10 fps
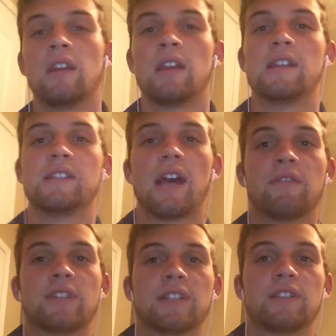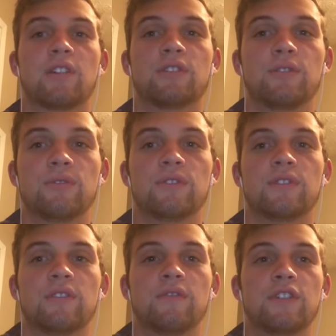His advertising
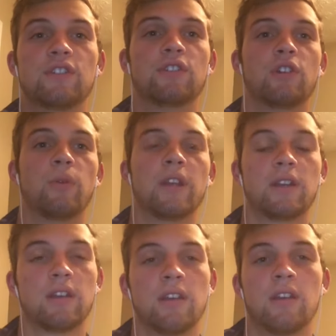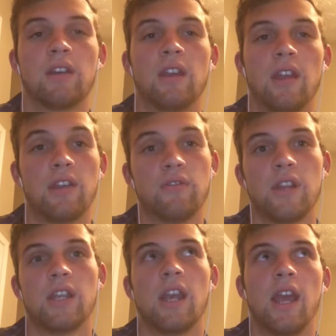cartoons featured Quick,
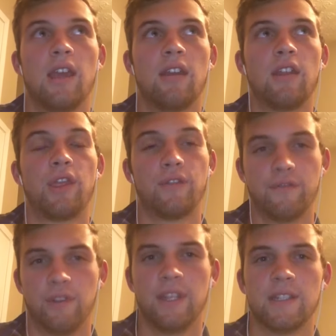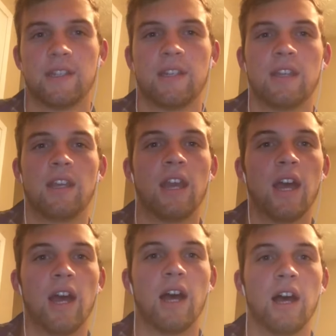Henry, and The Flit.
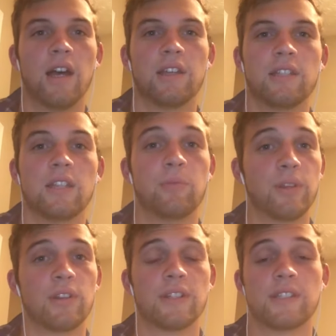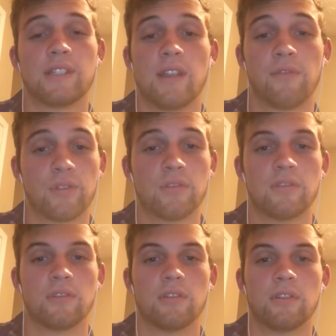Uh, he appeared in
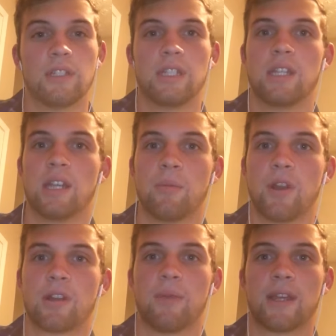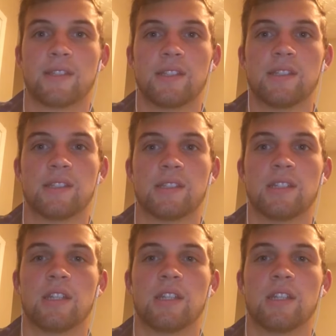several leading American magazines.